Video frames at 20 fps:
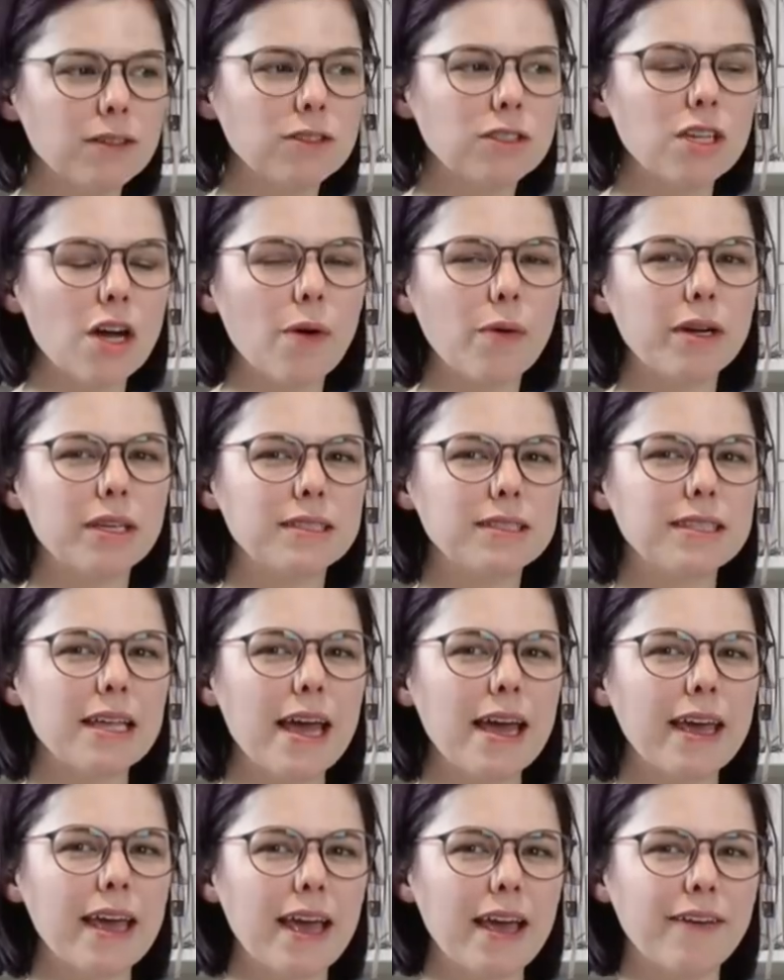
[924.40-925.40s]
So it's
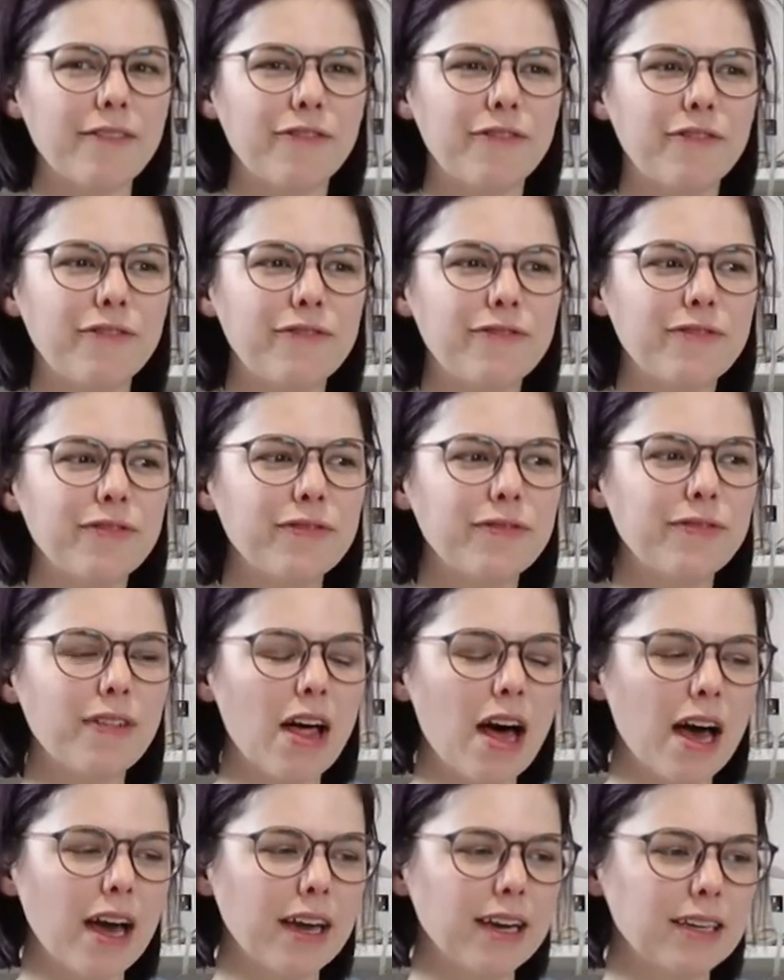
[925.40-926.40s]
like a
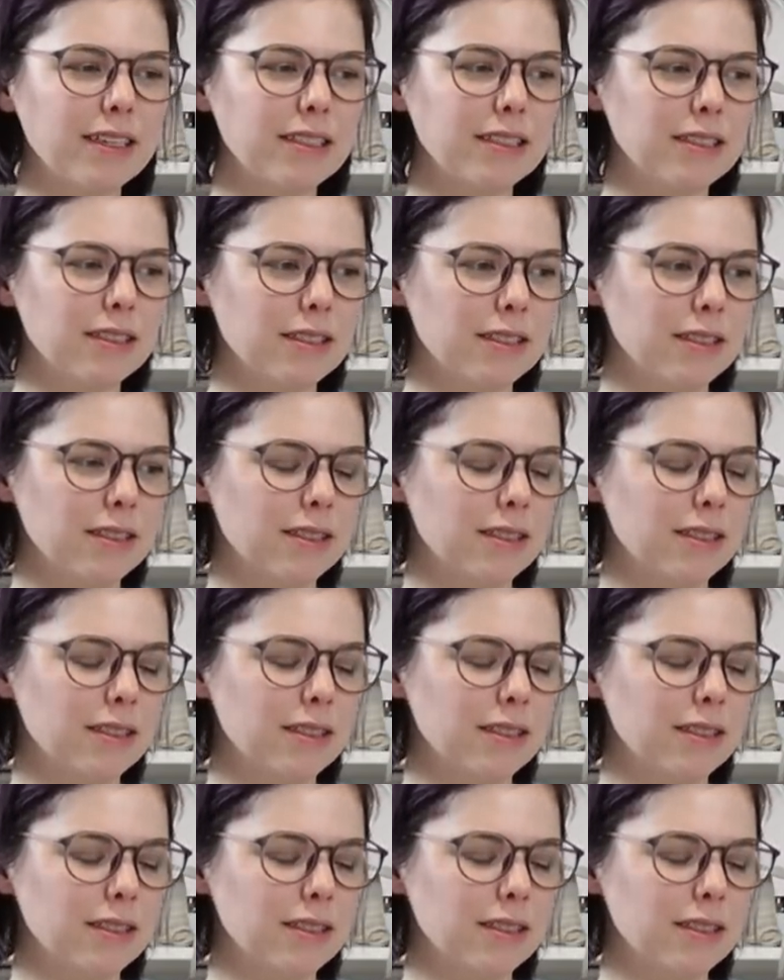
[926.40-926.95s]
flying